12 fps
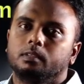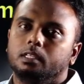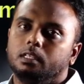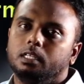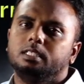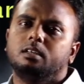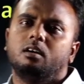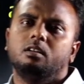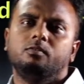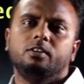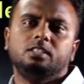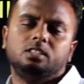is
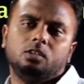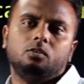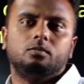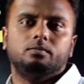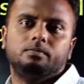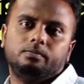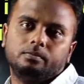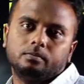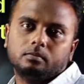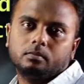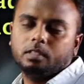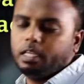always 0
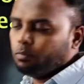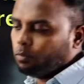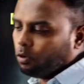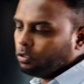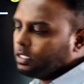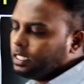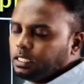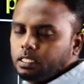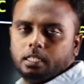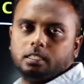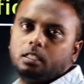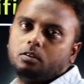in both DC
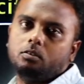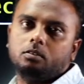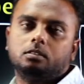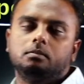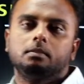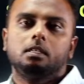and synchronous.